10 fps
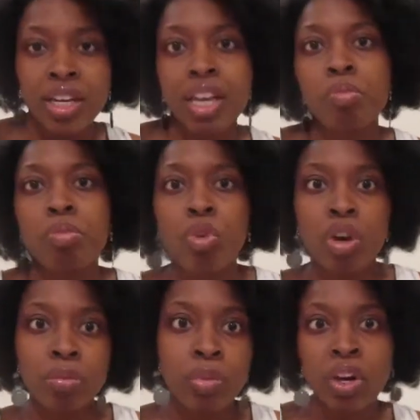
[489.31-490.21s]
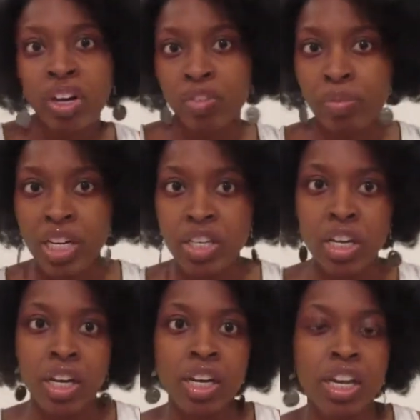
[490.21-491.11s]
get more and more
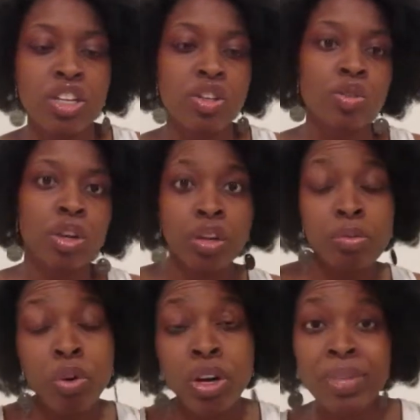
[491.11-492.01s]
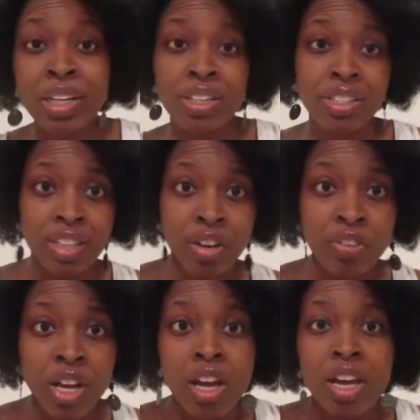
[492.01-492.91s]
information and you learn more about
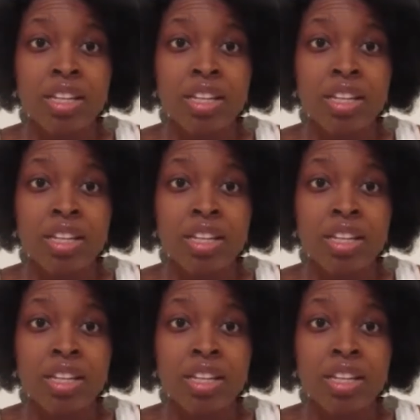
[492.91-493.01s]
yourself,